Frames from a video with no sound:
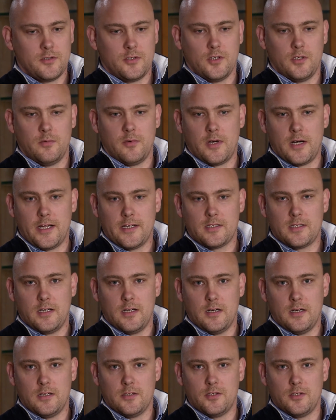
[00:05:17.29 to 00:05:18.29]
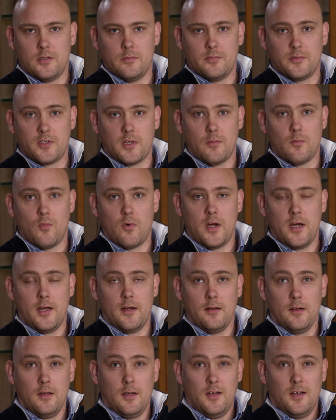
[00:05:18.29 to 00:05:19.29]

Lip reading: job or an SDR job somewhere.